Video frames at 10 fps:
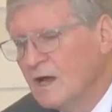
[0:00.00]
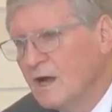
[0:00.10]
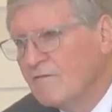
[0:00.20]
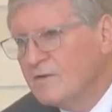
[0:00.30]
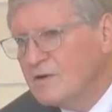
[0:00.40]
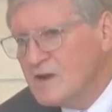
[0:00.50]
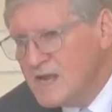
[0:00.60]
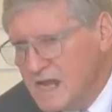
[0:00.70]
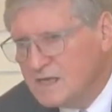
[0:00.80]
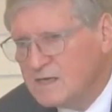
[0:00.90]
of their
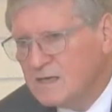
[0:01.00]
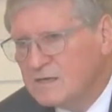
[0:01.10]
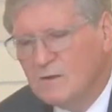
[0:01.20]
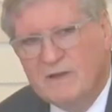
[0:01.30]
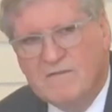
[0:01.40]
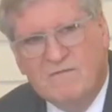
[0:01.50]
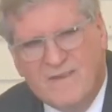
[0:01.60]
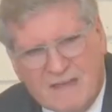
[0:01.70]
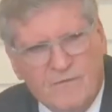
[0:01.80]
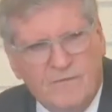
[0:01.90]
need to be
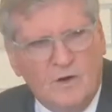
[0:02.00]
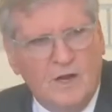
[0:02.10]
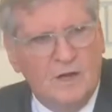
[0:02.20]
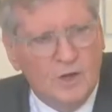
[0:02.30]
faithful and